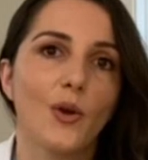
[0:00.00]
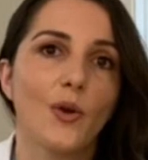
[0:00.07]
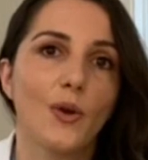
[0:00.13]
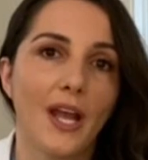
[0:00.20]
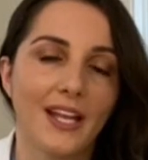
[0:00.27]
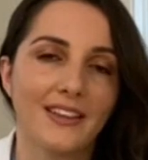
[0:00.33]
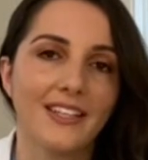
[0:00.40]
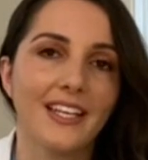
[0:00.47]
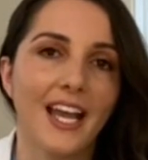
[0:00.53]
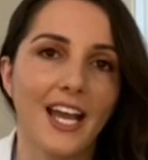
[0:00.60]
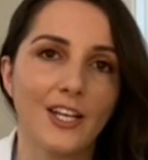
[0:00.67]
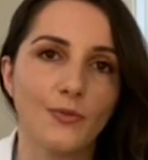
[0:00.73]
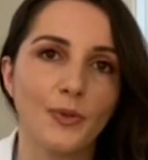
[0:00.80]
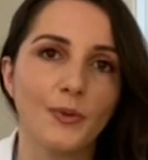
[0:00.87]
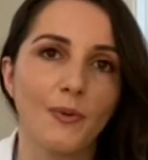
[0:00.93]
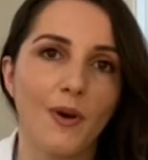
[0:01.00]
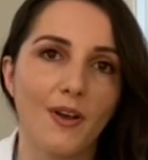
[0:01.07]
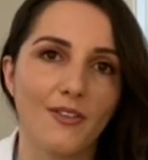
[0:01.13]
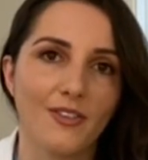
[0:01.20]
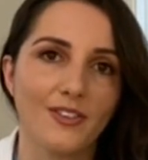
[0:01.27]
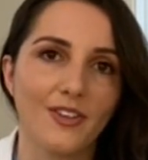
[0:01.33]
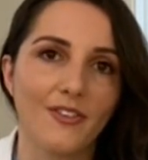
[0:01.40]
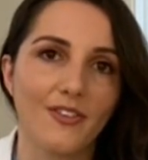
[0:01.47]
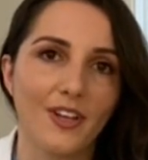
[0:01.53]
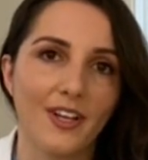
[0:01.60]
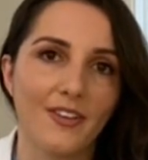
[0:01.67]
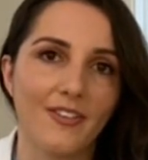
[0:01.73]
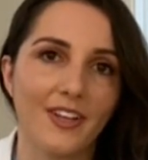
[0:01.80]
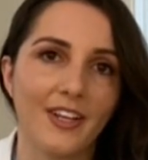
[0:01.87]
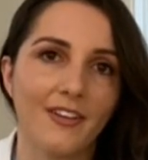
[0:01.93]
at the end we will also
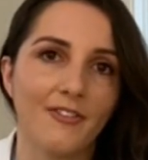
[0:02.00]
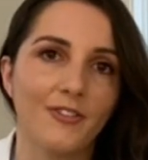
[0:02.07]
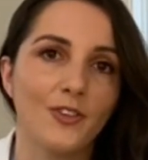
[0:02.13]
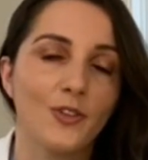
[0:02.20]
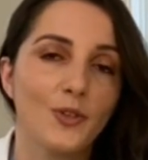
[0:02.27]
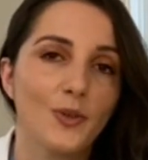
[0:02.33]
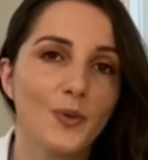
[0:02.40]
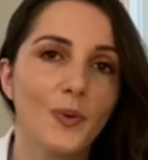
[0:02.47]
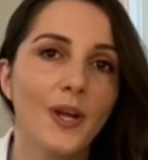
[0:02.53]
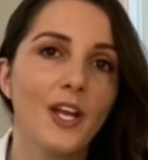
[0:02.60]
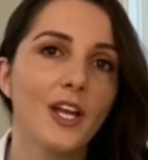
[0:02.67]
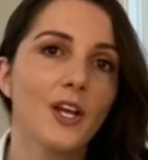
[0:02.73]
discuss if you